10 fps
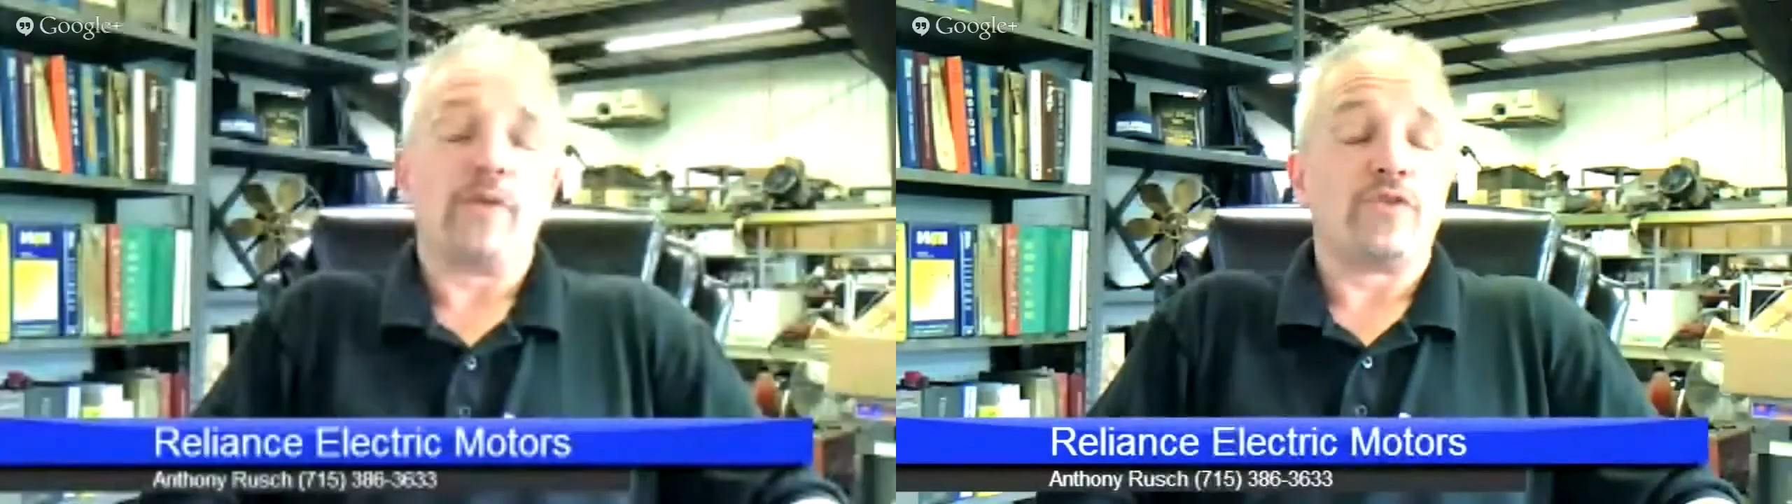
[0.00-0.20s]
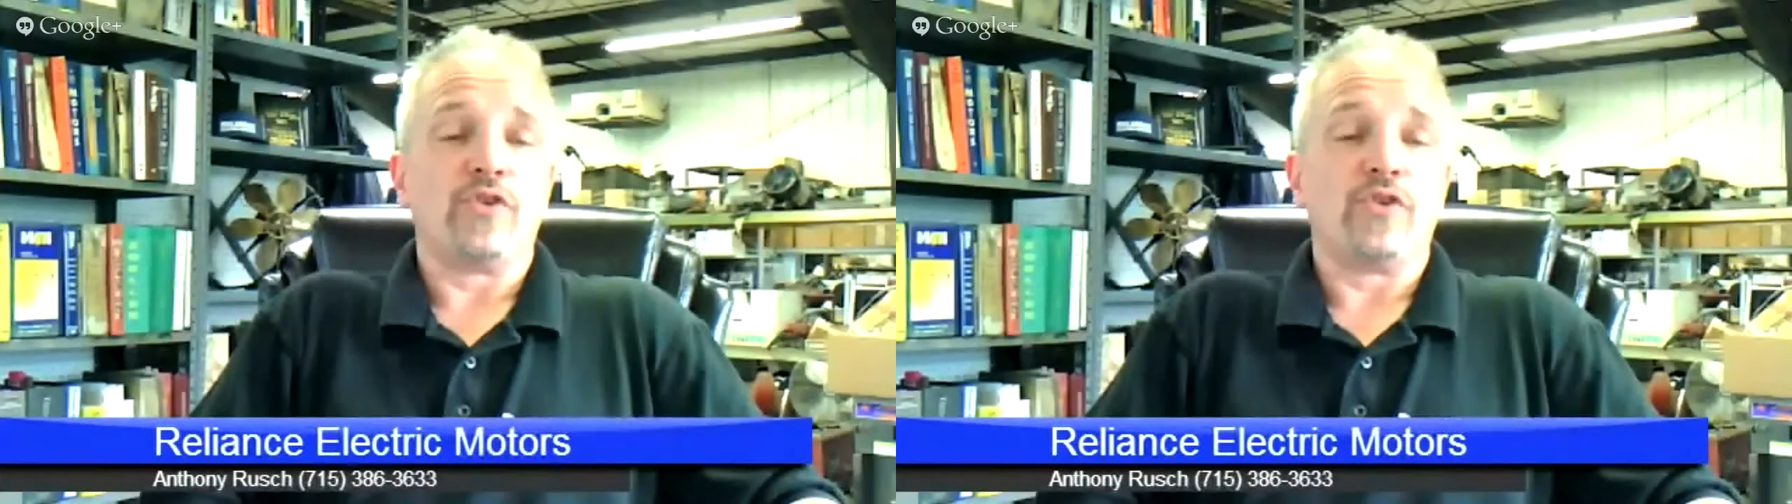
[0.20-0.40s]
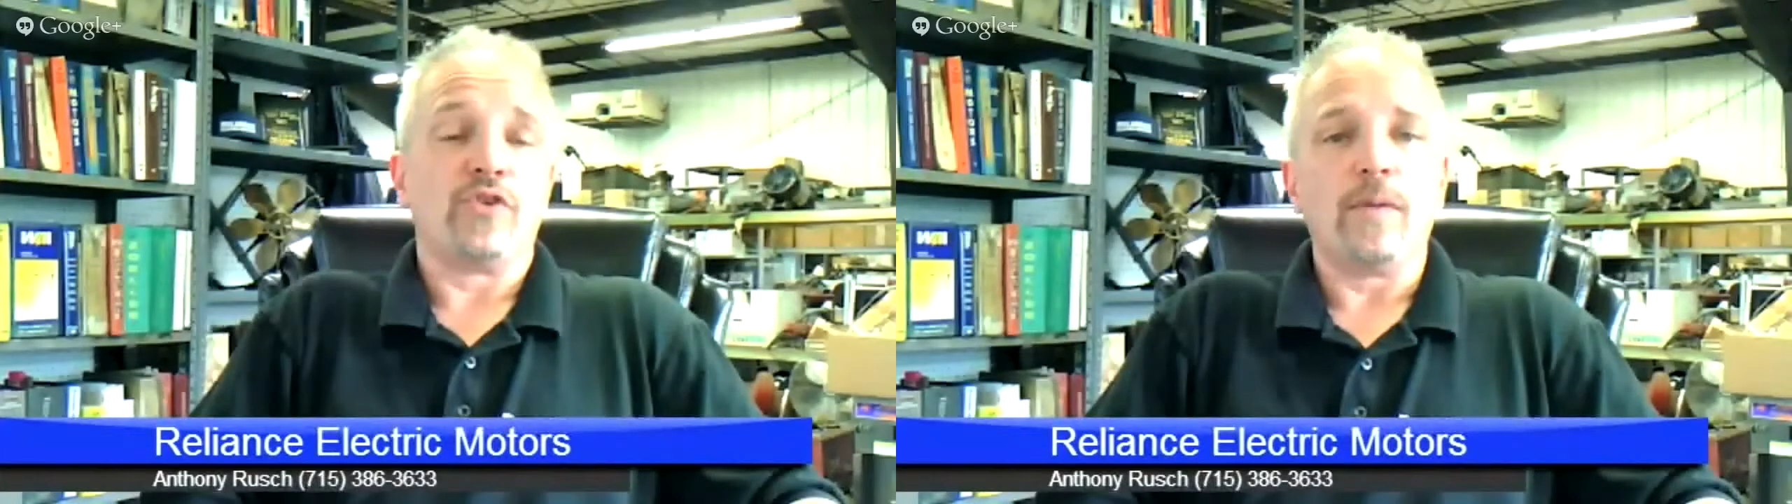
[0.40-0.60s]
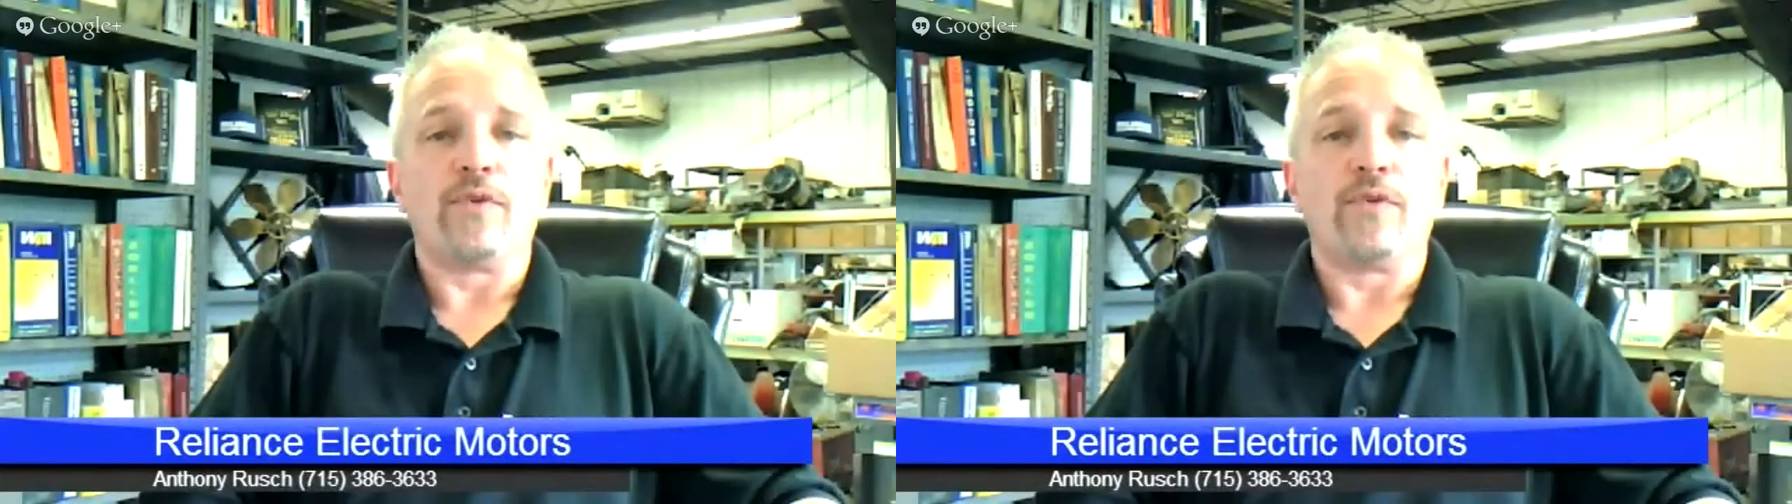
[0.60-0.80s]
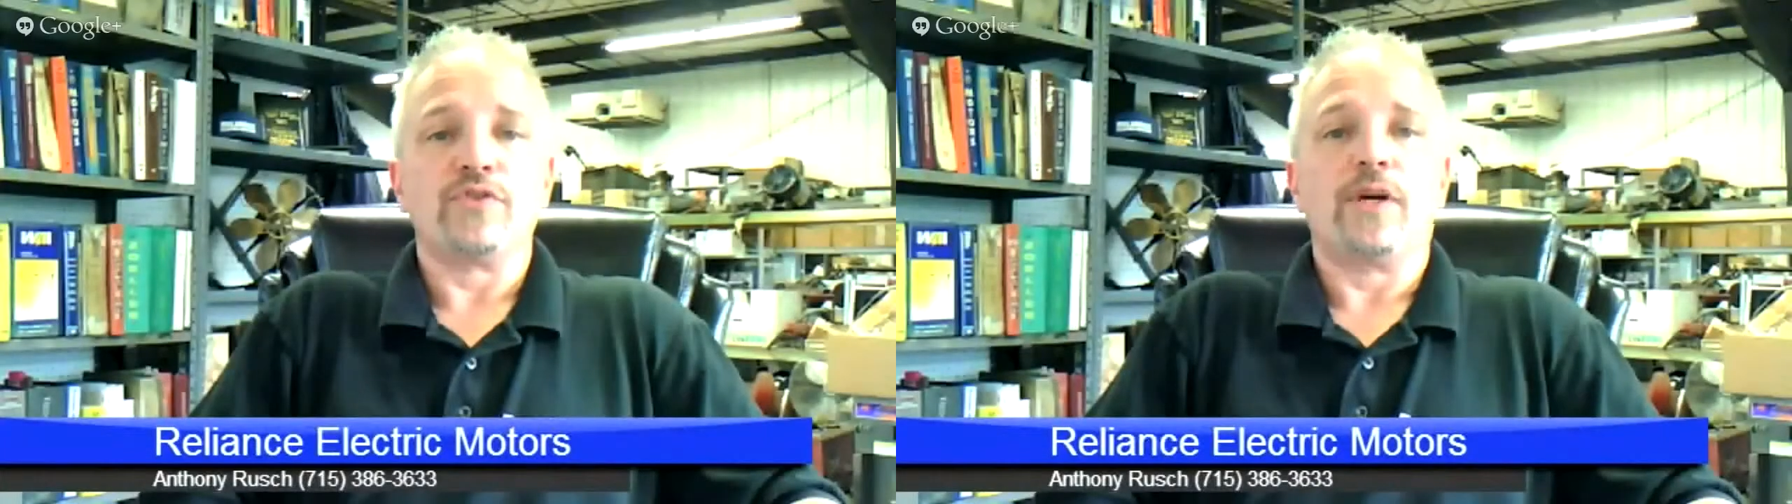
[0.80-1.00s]
all motor
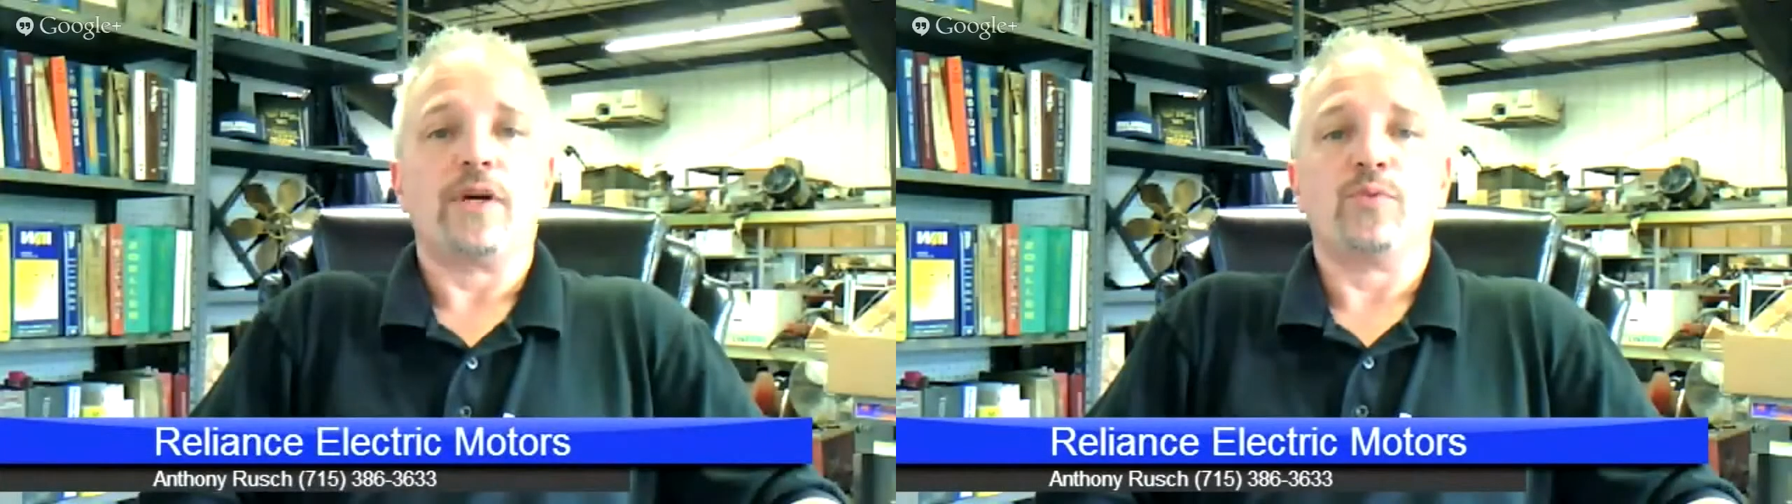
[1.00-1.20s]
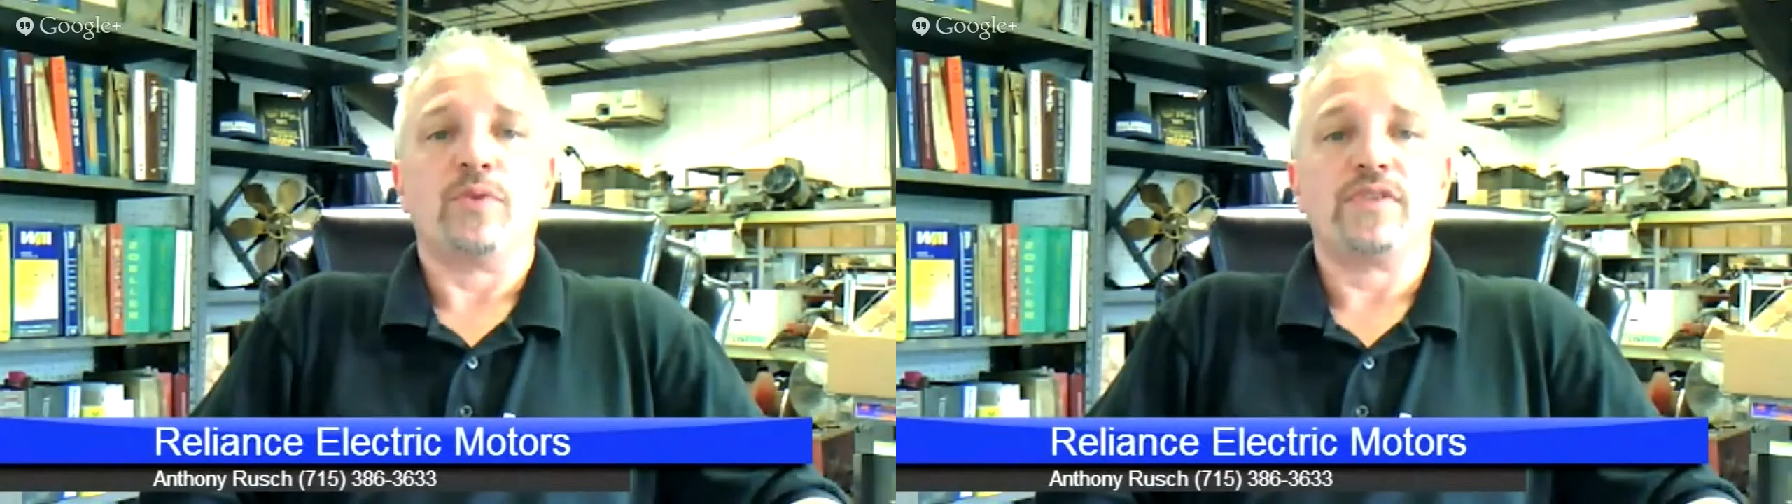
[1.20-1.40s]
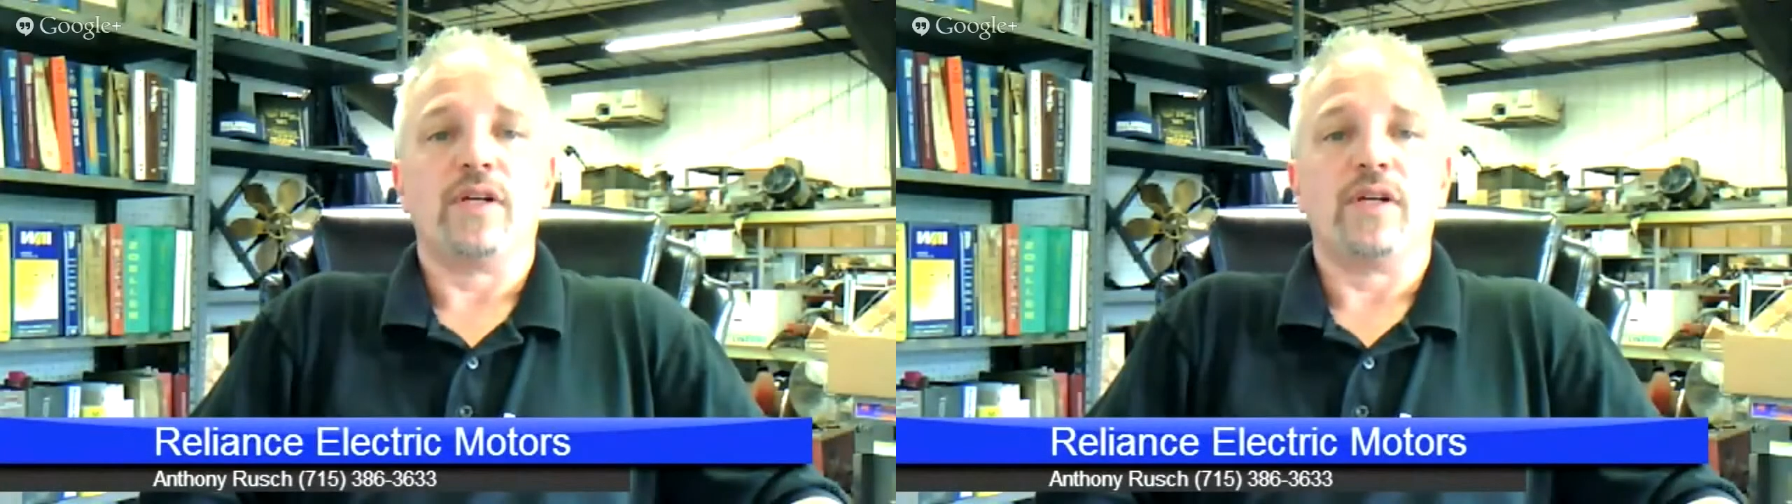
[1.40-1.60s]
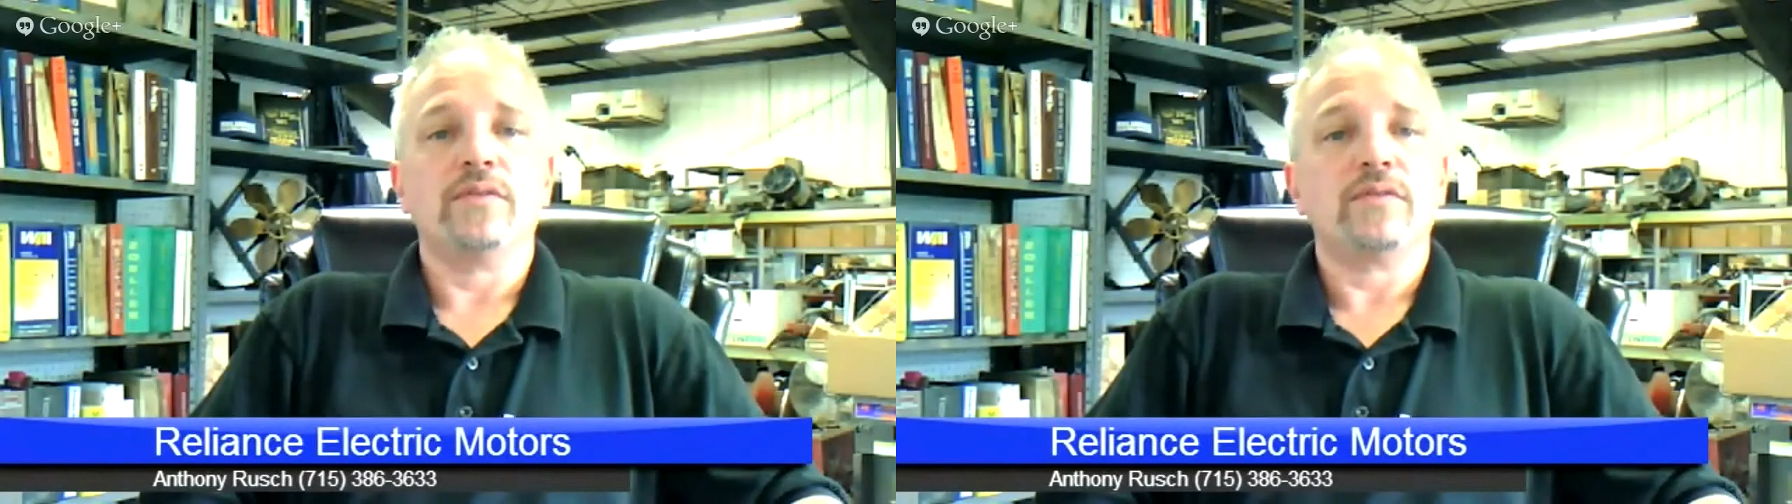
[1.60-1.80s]
shops would sell